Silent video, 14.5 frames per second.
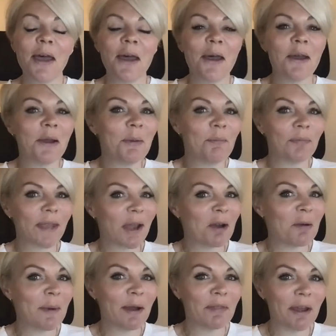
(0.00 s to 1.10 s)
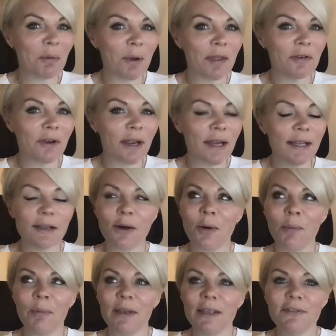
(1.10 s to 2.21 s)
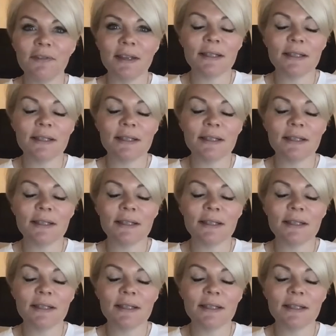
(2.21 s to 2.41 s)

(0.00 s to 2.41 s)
How about that weather, eh? Can't believe it.